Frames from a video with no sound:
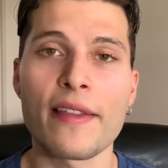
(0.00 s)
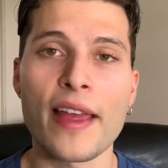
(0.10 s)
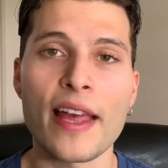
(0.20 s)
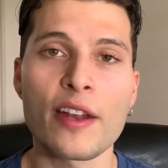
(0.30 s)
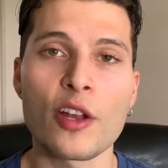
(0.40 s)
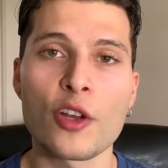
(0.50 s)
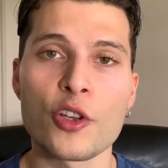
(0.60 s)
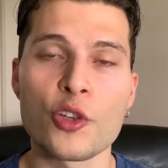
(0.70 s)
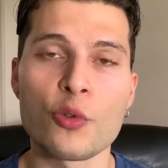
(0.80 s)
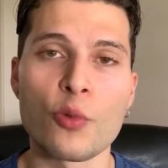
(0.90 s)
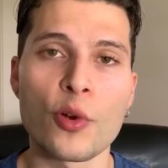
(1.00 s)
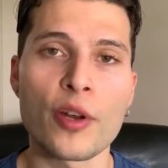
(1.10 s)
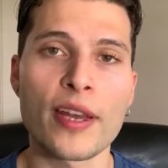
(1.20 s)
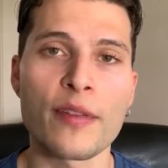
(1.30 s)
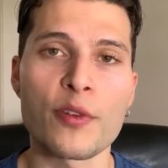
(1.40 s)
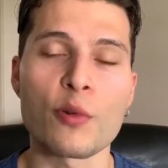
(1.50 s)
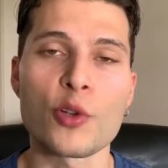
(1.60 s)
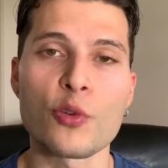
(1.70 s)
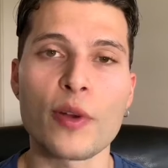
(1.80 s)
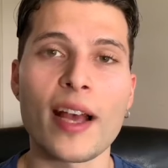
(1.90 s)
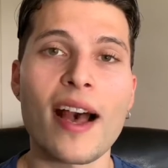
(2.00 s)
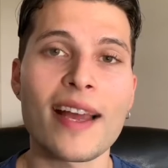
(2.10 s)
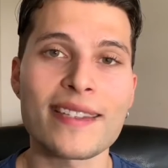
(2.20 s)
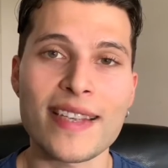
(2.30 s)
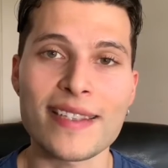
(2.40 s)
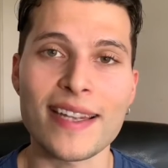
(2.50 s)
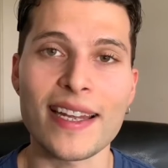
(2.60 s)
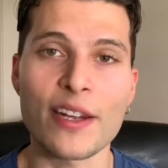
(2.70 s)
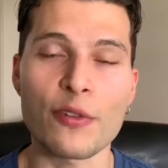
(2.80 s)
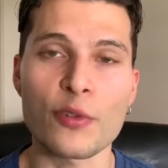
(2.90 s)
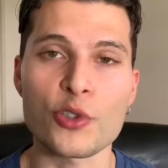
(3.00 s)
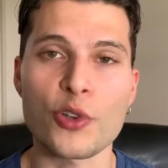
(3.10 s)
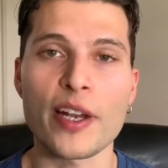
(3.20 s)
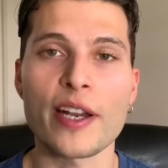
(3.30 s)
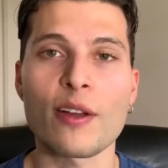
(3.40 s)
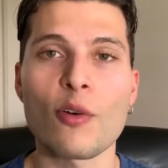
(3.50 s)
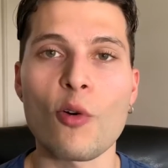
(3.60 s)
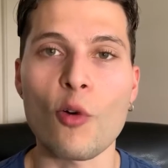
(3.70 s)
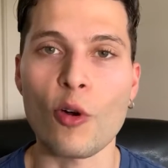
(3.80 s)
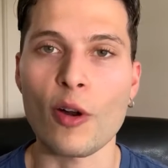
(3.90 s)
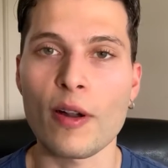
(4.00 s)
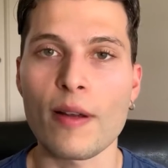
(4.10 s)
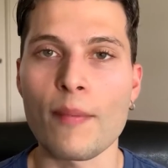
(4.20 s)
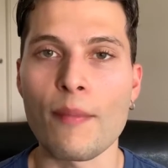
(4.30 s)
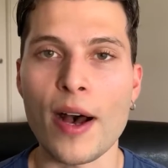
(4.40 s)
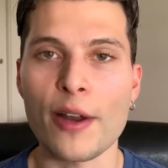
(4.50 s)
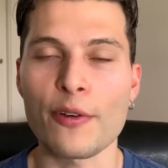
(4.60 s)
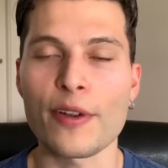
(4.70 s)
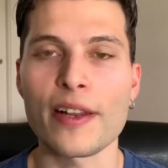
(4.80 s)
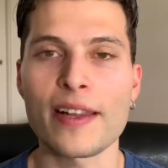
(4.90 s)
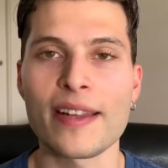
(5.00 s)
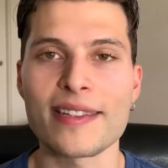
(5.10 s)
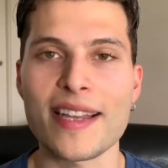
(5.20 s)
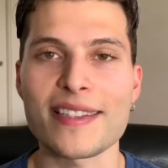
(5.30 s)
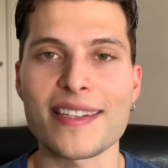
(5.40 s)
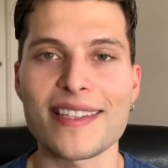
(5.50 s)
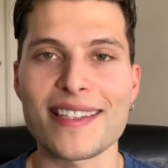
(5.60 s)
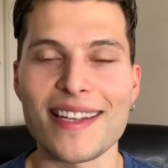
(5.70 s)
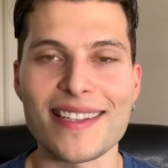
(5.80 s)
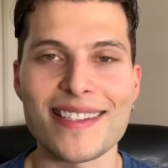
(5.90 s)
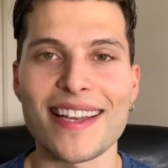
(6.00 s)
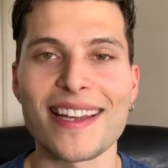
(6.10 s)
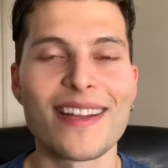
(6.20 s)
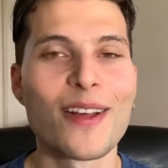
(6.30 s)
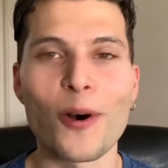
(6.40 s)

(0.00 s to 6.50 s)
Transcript: than you would if you were doing high intensity interval training or moderate intensity steady state.